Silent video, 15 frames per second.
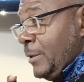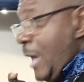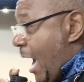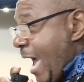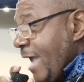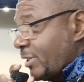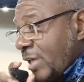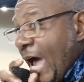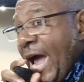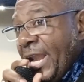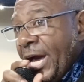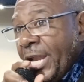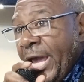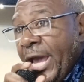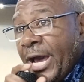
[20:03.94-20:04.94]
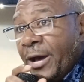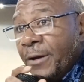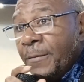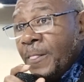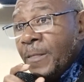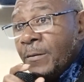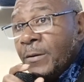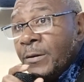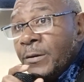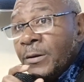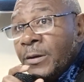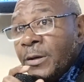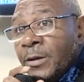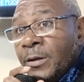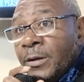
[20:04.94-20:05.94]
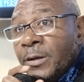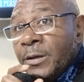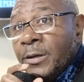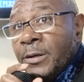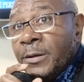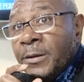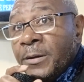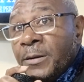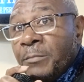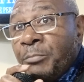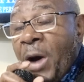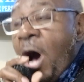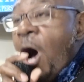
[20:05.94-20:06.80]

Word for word: Y'all ain't saying that here.